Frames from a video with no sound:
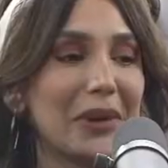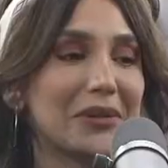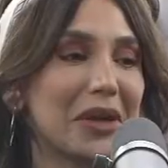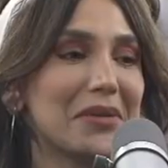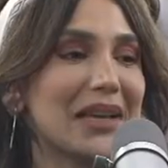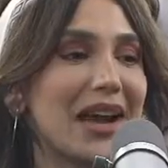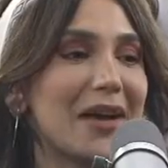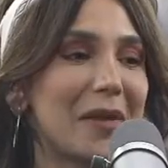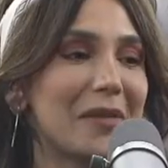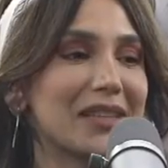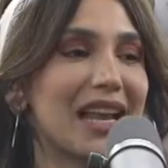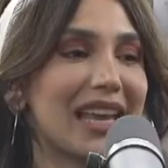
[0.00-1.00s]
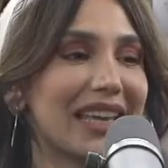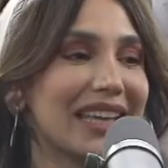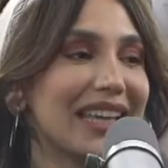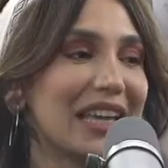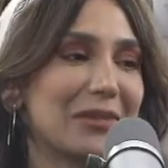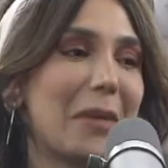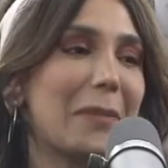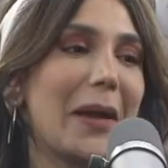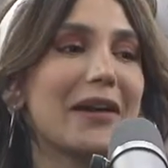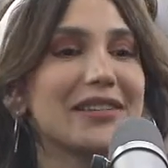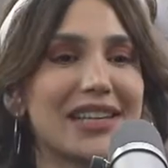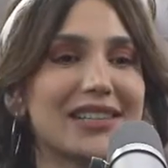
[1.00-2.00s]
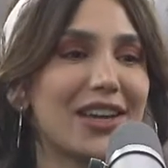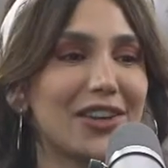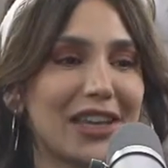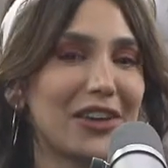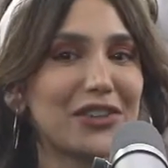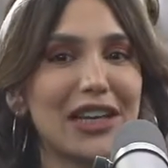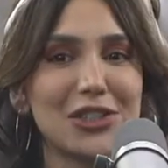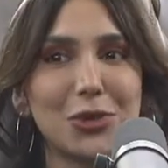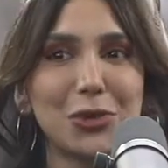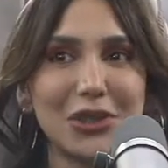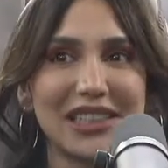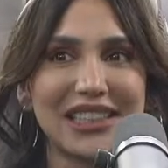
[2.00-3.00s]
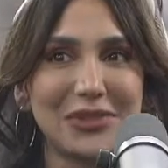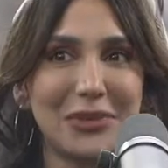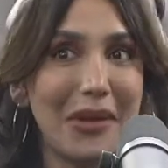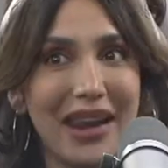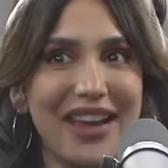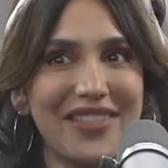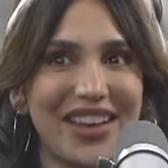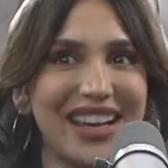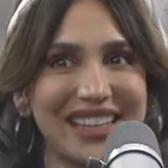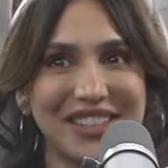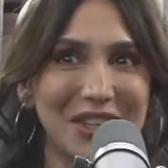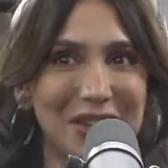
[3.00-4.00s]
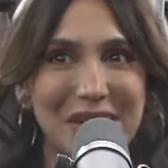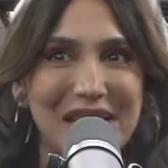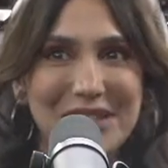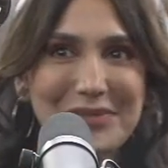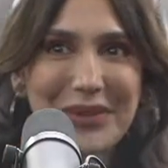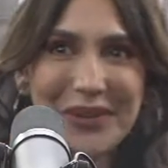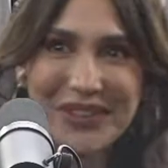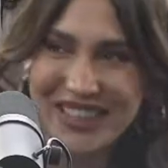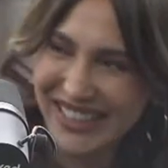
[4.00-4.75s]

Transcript: But growing up, I was like, my parents, I don't care if it gets haunted, whatever, let's do the Ouija board.